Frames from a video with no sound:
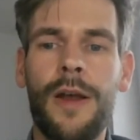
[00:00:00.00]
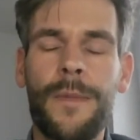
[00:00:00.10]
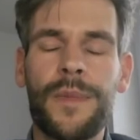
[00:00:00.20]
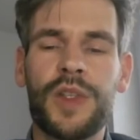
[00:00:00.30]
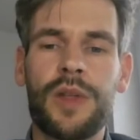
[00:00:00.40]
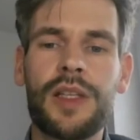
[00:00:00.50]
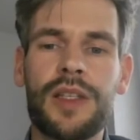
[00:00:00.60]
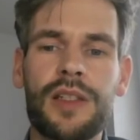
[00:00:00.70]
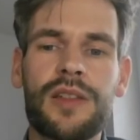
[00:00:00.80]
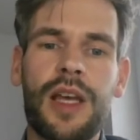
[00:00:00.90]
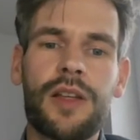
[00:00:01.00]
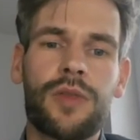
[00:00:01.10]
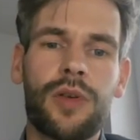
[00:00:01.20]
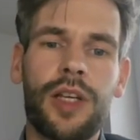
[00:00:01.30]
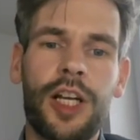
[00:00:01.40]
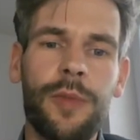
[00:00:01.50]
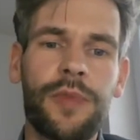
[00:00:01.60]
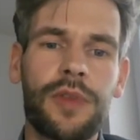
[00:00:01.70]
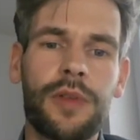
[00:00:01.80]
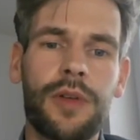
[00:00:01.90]
So in that sense, that certainly
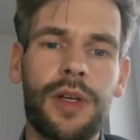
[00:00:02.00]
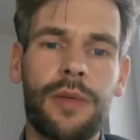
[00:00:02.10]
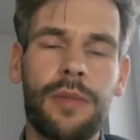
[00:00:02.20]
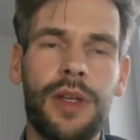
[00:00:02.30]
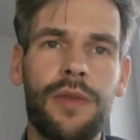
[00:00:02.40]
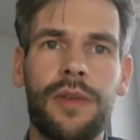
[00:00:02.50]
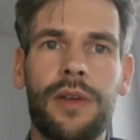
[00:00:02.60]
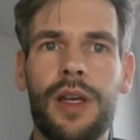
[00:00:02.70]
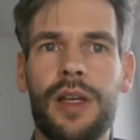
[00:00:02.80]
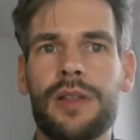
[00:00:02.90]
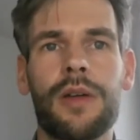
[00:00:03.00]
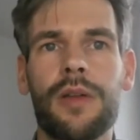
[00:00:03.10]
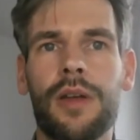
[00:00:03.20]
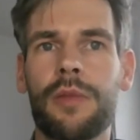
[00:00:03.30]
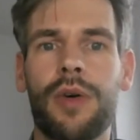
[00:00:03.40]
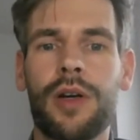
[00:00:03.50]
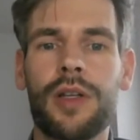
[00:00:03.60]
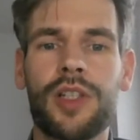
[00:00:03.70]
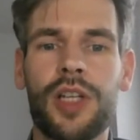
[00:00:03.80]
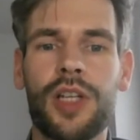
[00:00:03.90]
helped. So even as the
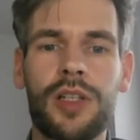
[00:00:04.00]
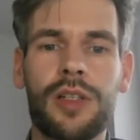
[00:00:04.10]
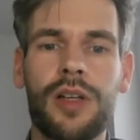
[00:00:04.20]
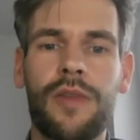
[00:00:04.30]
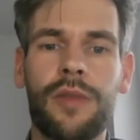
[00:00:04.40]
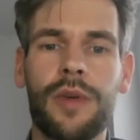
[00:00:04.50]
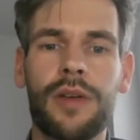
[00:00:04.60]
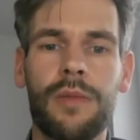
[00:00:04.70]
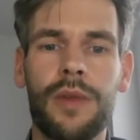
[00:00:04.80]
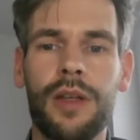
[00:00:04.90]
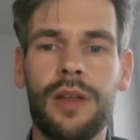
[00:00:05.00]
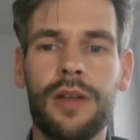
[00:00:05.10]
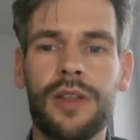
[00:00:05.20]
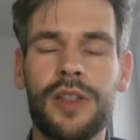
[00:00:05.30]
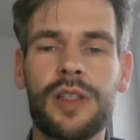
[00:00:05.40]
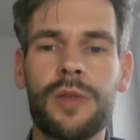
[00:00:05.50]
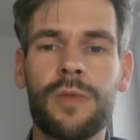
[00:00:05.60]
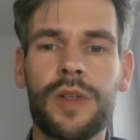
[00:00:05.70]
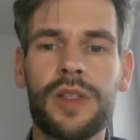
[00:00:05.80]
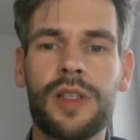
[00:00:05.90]
parties changed in government, the system
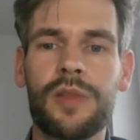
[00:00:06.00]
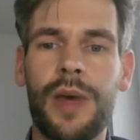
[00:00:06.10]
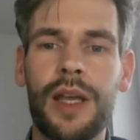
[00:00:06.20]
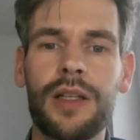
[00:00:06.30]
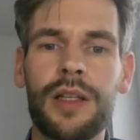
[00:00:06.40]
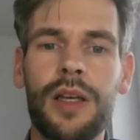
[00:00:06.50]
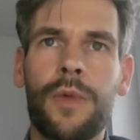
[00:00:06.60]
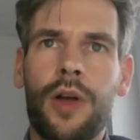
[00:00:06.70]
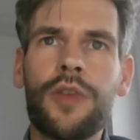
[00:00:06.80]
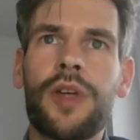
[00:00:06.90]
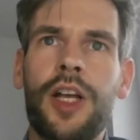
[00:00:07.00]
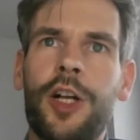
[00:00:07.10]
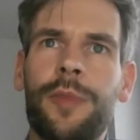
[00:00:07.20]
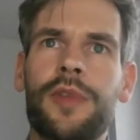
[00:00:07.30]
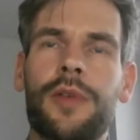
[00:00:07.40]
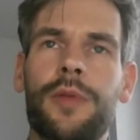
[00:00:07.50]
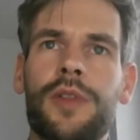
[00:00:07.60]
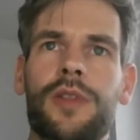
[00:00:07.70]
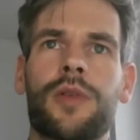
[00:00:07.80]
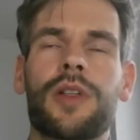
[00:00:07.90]
wasn't dismantled. What also helped
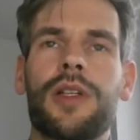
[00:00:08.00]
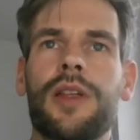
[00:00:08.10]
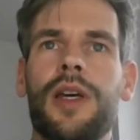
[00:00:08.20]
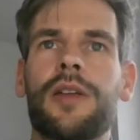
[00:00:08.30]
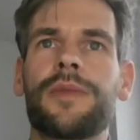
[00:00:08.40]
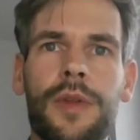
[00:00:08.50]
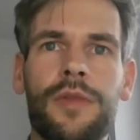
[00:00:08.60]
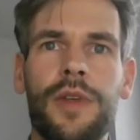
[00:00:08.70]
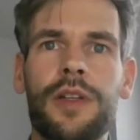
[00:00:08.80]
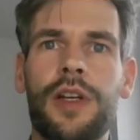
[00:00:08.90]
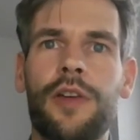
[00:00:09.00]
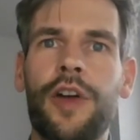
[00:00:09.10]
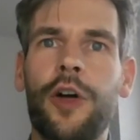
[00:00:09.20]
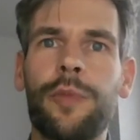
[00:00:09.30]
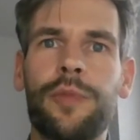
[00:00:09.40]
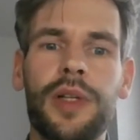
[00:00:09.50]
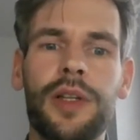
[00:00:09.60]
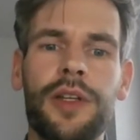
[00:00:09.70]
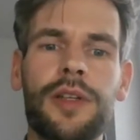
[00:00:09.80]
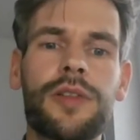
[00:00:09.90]
was certainly that this feed-in tariff helped
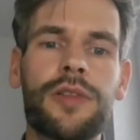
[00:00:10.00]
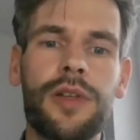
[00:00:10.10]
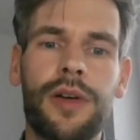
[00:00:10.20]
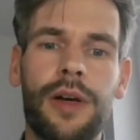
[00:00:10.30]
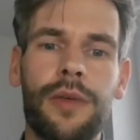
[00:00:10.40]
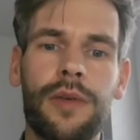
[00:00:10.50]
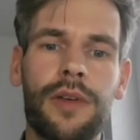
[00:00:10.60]
build an industry around